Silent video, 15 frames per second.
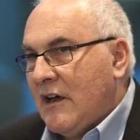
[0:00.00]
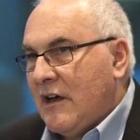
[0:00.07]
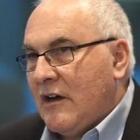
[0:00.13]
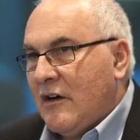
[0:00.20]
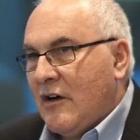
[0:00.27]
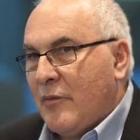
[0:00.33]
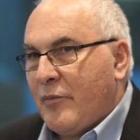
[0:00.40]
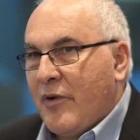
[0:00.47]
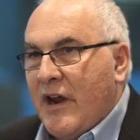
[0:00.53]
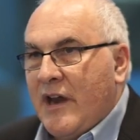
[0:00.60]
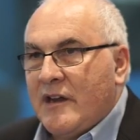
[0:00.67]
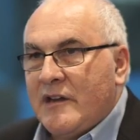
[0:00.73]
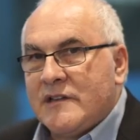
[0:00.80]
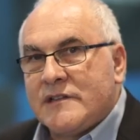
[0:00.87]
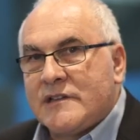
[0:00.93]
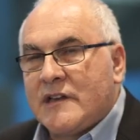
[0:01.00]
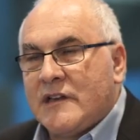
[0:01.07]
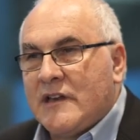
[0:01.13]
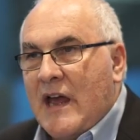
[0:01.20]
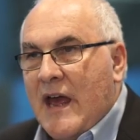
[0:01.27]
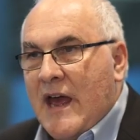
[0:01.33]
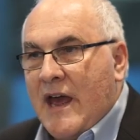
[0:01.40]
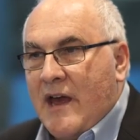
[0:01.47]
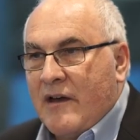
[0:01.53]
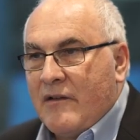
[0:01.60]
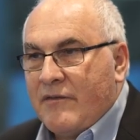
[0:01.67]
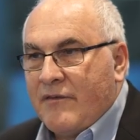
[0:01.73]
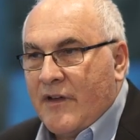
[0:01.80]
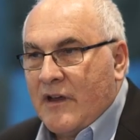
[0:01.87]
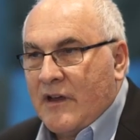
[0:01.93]
uh, operators can
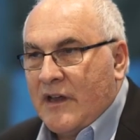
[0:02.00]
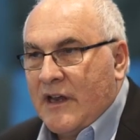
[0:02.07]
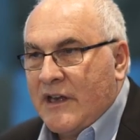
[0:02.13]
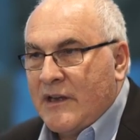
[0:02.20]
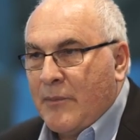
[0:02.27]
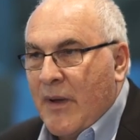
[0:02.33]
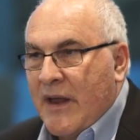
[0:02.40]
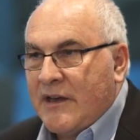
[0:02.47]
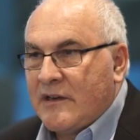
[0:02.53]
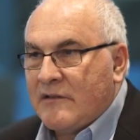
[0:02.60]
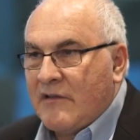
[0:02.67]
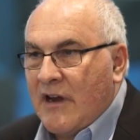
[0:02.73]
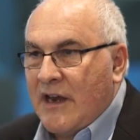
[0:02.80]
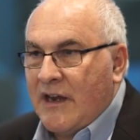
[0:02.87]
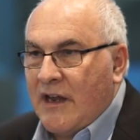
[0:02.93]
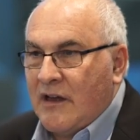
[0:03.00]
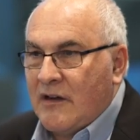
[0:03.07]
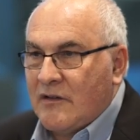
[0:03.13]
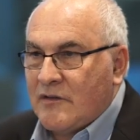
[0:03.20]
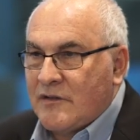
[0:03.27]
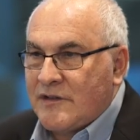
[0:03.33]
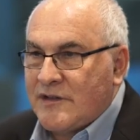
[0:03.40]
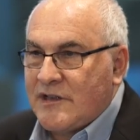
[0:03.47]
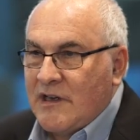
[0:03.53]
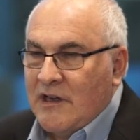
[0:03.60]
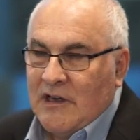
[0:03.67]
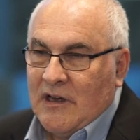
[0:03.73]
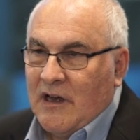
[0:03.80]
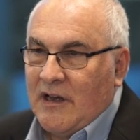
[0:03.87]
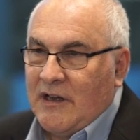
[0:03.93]
have uh, independent radios
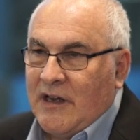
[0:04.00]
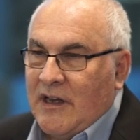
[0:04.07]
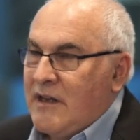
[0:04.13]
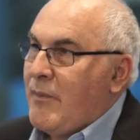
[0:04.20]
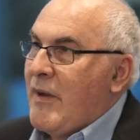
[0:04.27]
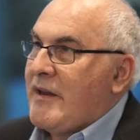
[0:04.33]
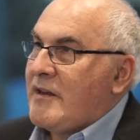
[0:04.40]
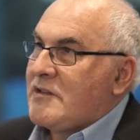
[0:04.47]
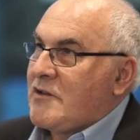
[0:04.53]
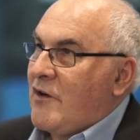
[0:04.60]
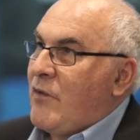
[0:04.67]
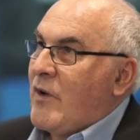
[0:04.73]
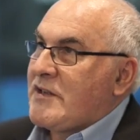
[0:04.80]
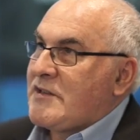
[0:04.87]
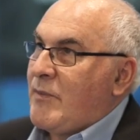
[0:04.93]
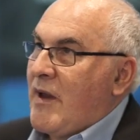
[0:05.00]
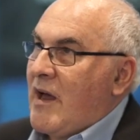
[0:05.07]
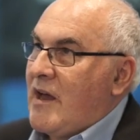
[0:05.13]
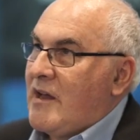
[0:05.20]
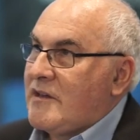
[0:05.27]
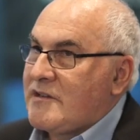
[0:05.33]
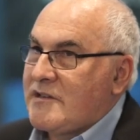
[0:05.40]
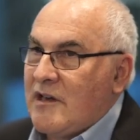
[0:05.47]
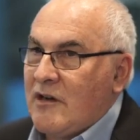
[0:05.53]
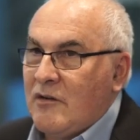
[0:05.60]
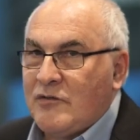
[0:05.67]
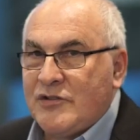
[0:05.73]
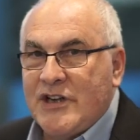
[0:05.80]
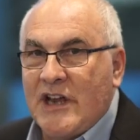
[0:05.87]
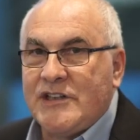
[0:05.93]
and independent software suppliers.
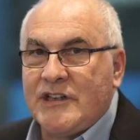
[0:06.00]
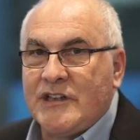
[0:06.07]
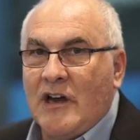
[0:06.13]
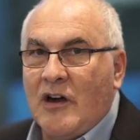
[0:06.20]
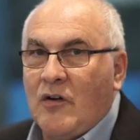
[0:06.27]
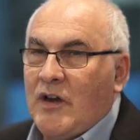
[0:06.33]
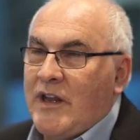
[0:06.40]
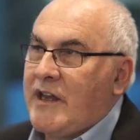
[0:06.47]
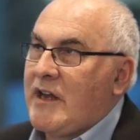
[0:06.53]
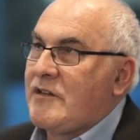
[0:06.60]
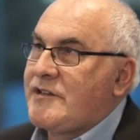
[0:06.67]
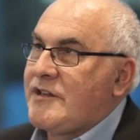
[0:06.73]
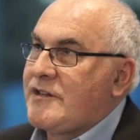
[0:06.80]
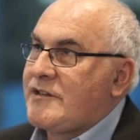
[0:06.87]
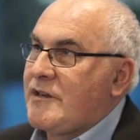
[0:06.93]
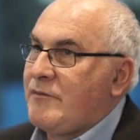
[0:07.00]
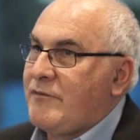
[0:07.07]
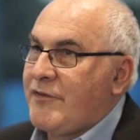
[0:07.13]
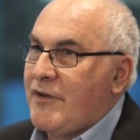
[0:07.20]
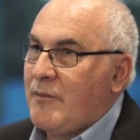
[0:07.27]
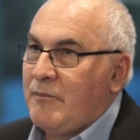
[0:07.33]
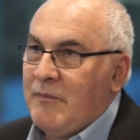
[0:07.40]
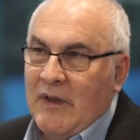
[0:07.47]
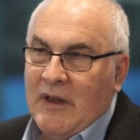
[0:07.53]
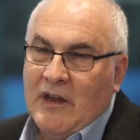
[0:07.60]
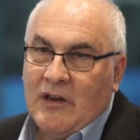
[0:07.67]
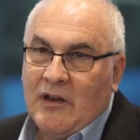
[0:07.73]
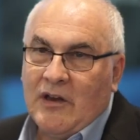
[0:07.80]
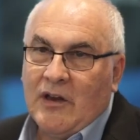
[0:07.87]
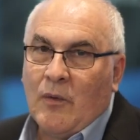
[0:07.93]
So, changing the whole ecosystem from
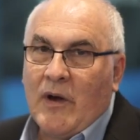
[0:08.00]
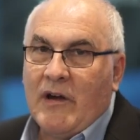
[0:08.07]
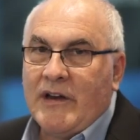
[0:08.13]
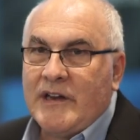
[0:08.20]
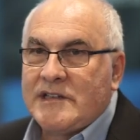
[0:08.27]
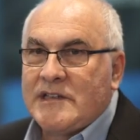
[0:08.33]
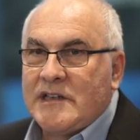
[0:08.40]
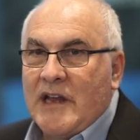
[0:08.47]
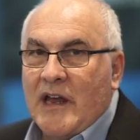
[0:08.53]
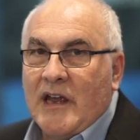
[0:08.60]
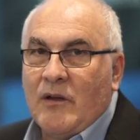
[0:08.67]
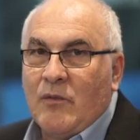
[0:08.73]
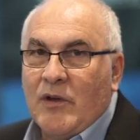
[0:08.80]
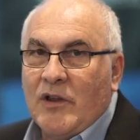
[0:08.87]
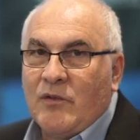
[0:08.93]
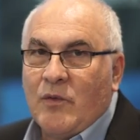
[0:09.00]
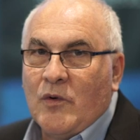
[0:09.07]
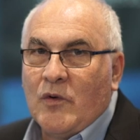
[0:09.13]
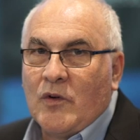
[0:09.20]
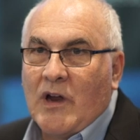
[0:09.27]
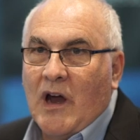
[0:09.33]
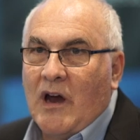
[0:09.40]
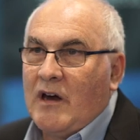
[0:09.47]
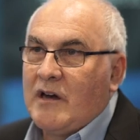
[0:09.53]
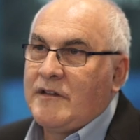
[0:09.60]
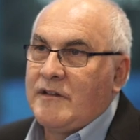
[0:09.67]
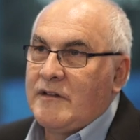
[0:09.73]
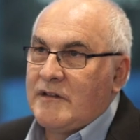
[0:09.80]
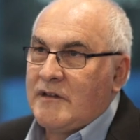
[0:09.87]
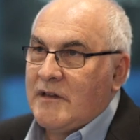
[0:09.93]
you know where it is today with walled
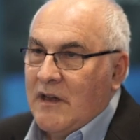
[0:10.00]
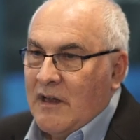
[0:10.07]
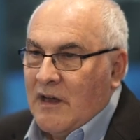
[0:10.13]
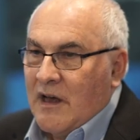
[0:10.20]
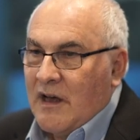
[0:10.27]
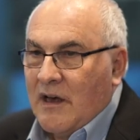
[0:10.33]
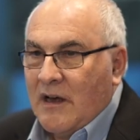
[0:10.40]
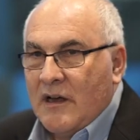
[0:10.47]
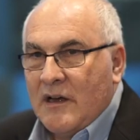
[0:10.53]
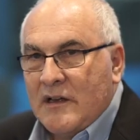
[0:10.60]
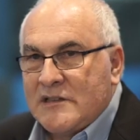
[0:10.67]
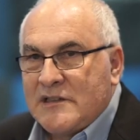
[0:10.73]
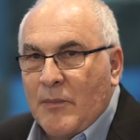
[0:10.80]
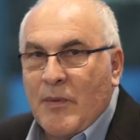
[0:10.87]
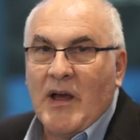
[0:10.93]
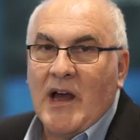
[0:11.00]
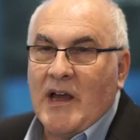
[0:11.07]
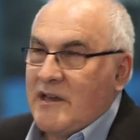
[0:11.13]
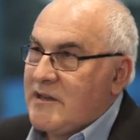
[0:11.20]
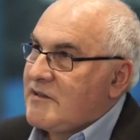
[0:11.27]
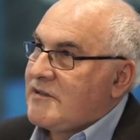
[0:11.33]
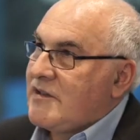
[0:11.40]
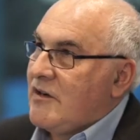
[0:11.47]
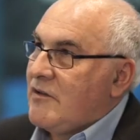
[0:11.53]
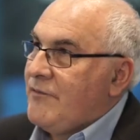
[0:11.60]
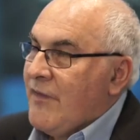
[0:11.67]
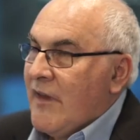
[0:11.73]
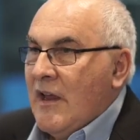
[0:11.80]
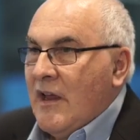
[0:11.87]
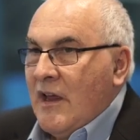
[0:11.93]
garden uh, suppliers. So,
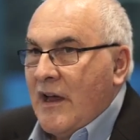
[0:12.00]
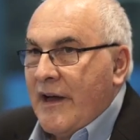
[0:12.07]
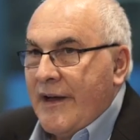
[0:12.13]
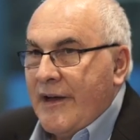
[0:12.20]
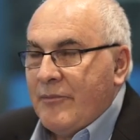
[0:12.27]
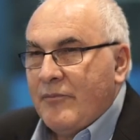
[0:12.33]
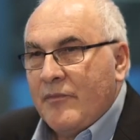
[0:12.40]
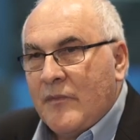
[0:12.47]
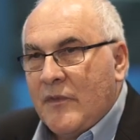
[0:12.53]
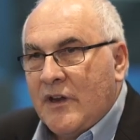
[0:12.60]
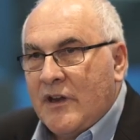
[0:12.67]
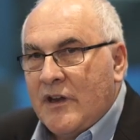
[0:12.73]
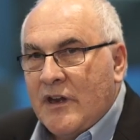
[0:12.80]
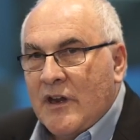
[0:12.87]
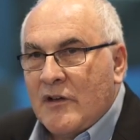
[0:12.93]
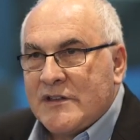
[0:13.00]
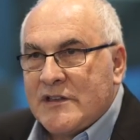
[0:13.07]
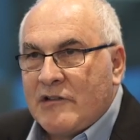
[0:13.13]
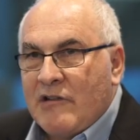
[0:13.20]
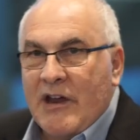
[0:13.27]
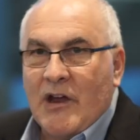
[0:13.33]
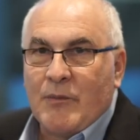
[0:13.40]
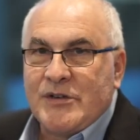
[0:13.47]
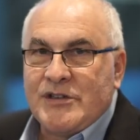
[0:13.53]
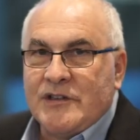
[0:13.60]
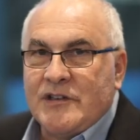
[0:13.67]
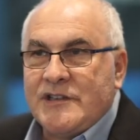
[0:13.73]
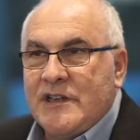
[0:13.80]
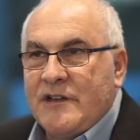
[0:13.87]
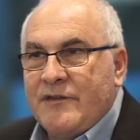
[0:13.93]
um, you, you, know, it's a great
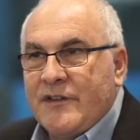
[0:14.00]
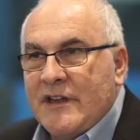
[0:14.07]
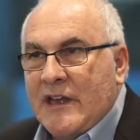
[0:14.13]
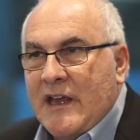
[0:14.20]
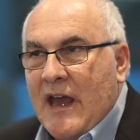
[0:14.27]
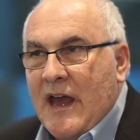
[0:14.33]
opportunity for the